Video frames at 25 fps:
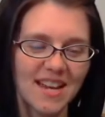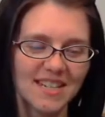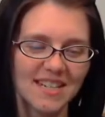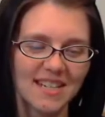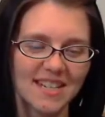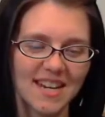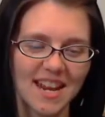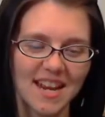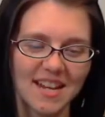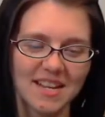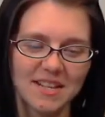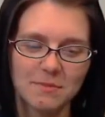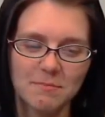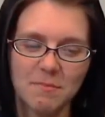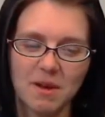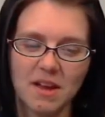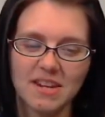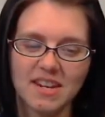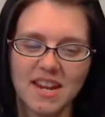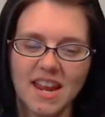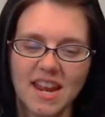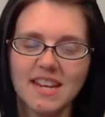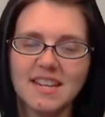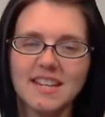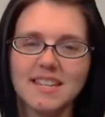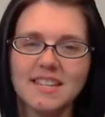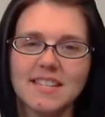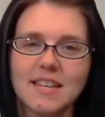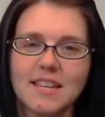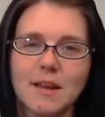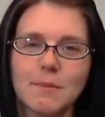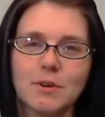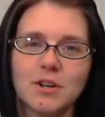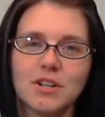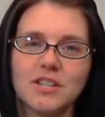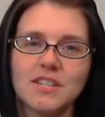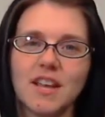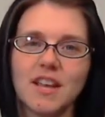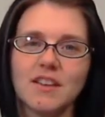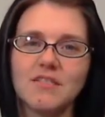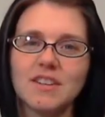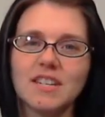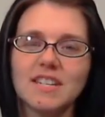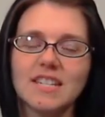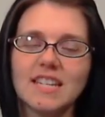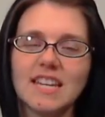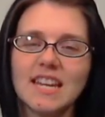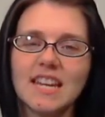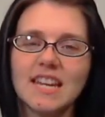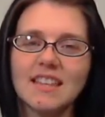Today is Monday, December
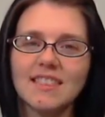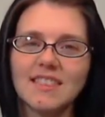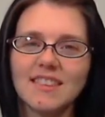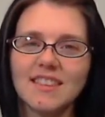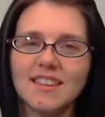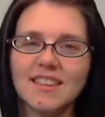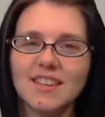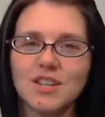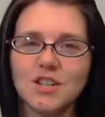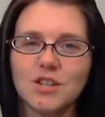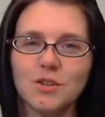17th,